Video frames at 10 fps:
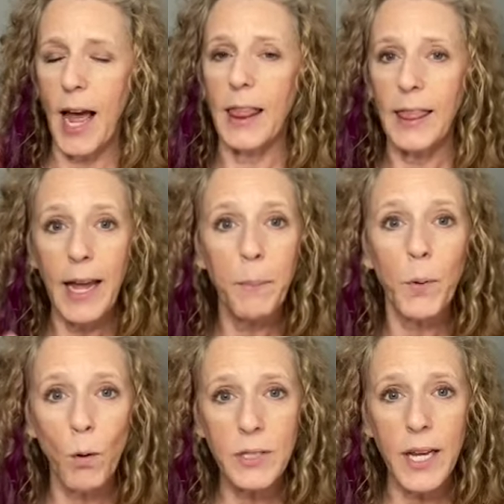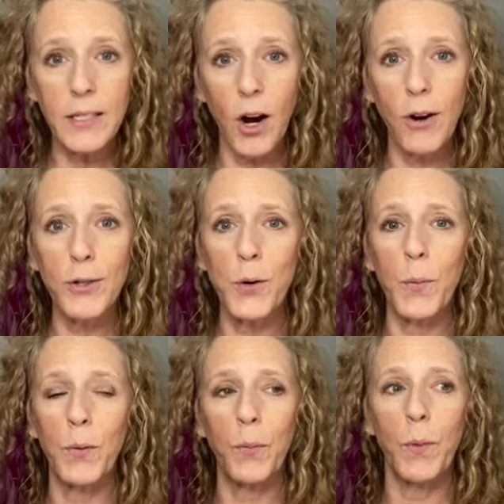I like process art.
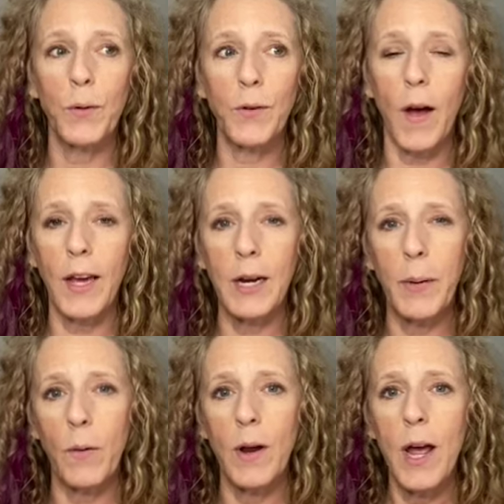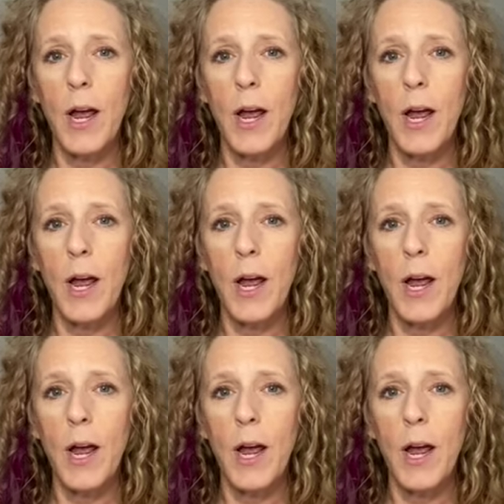So we're talking about,